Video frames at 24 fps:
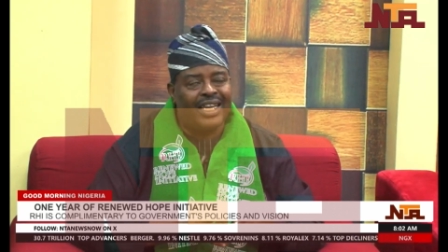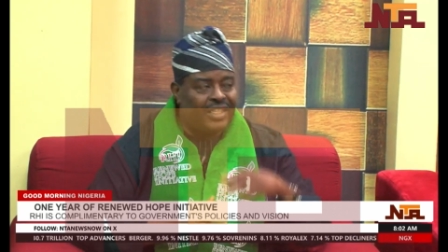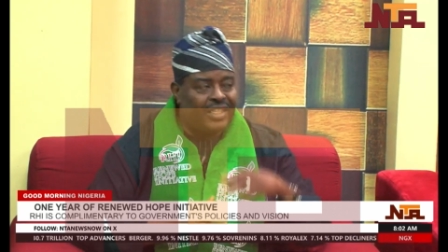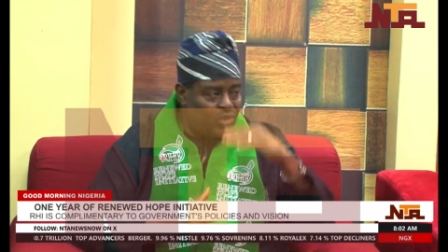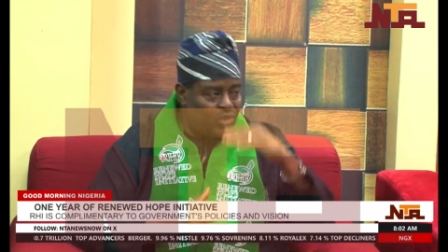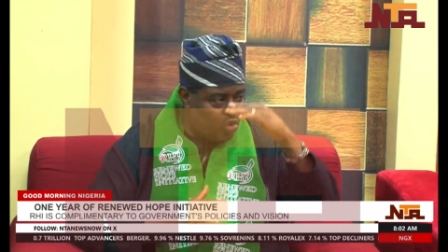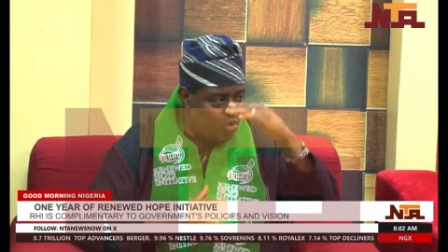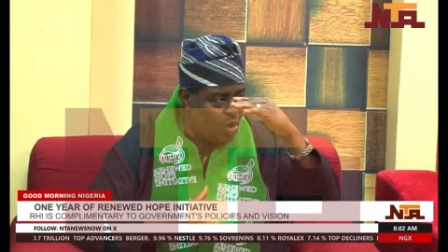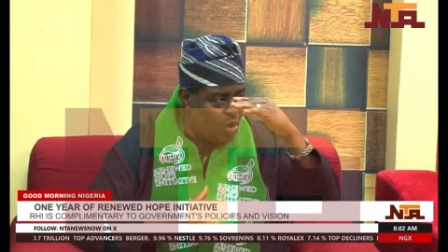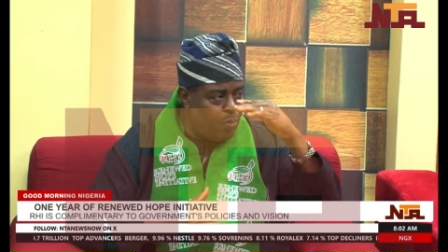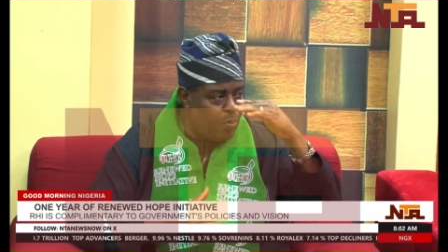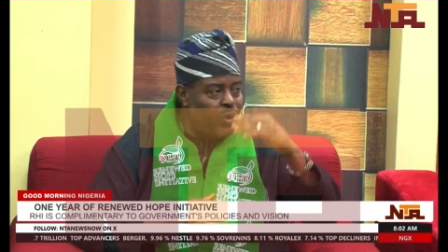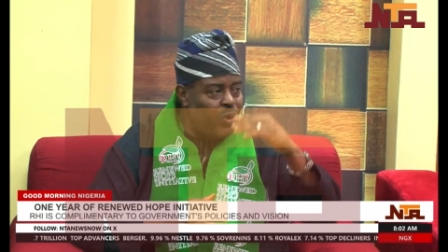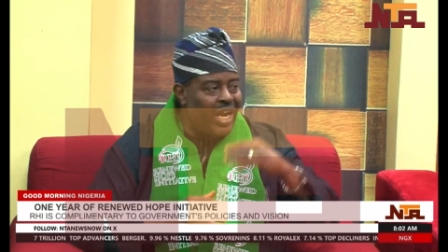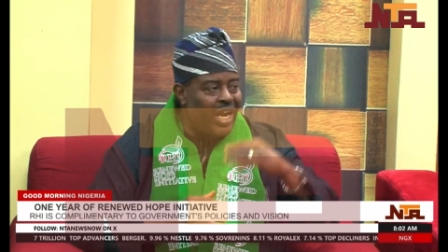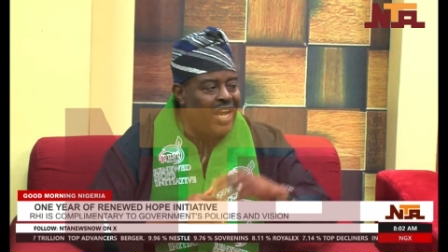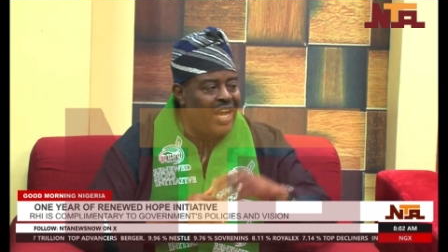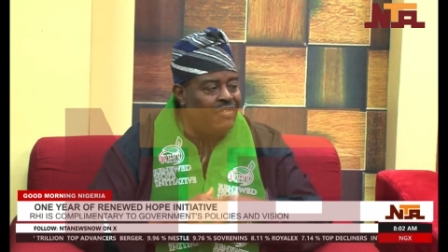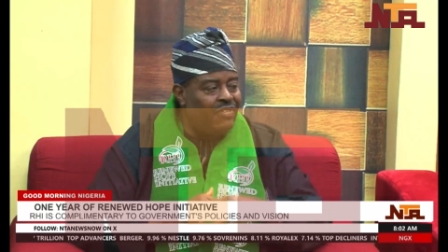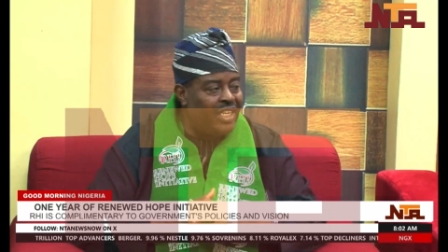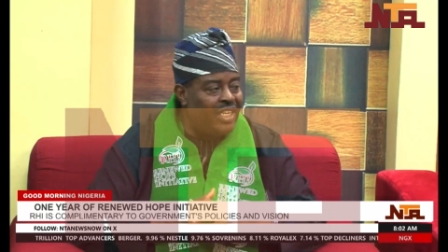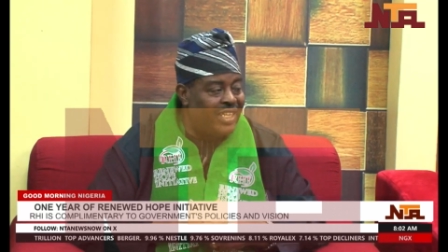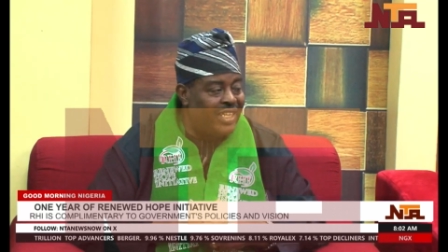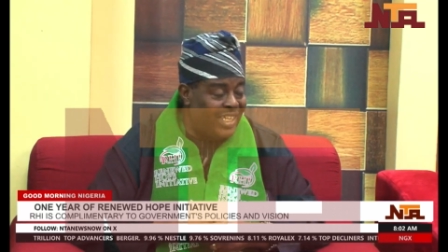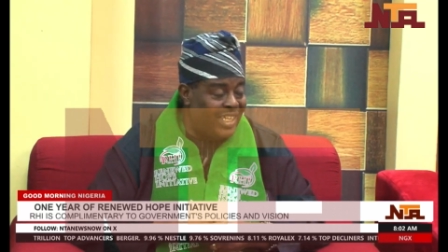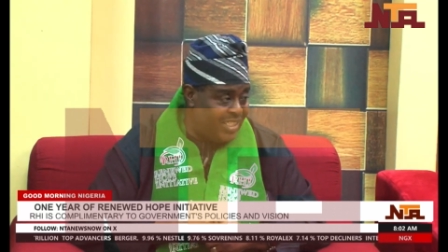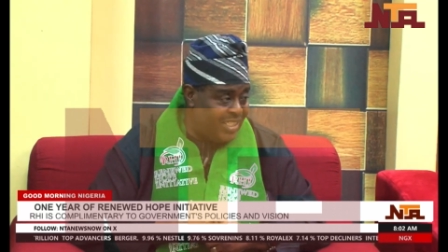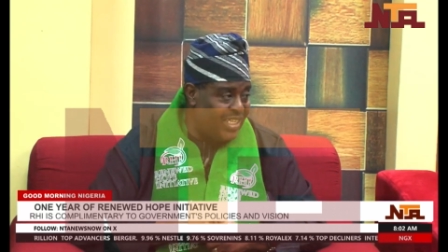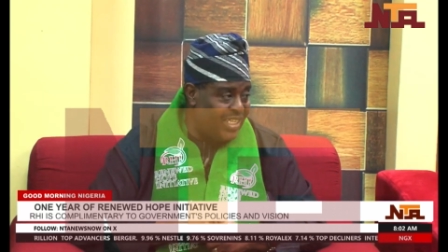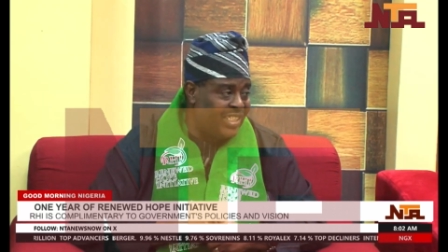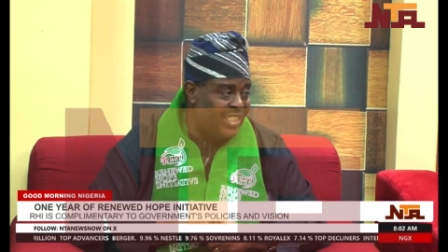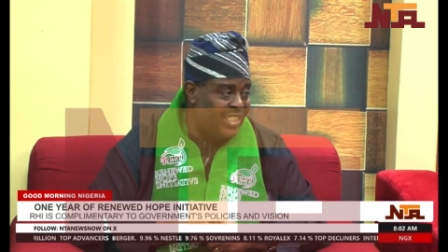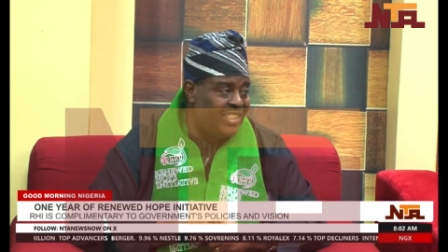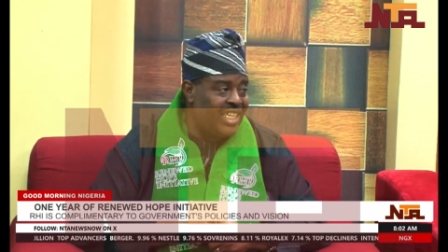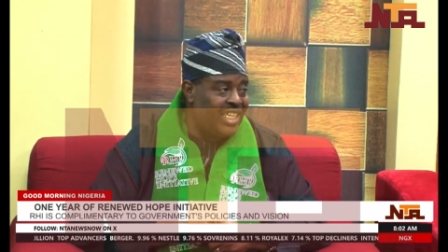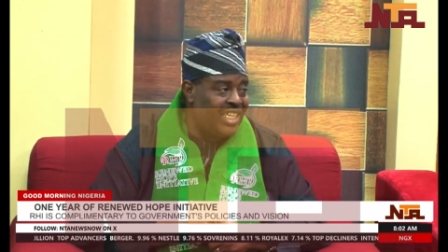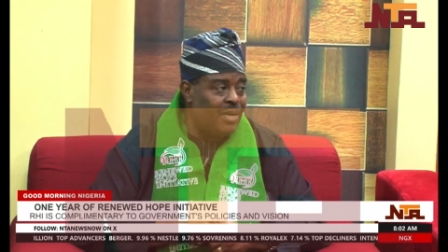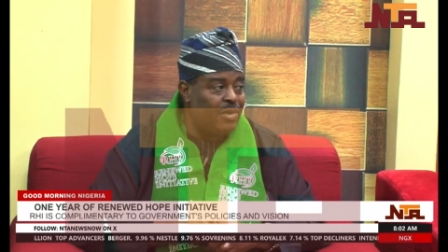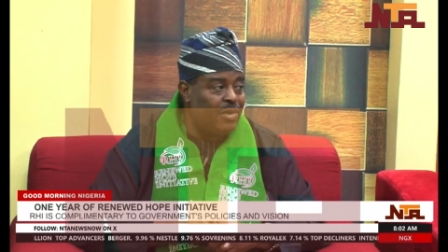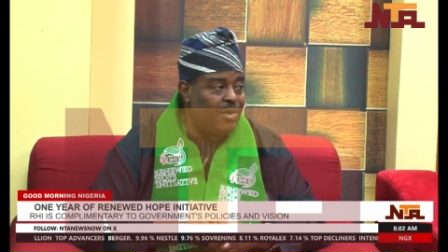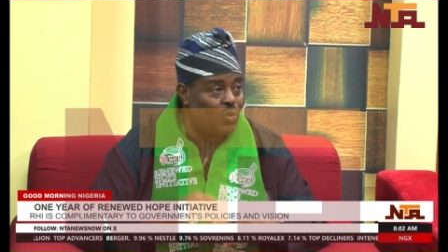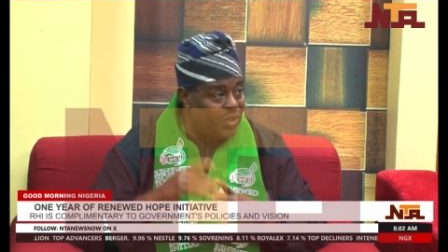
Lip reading: the top, we have the national chairman,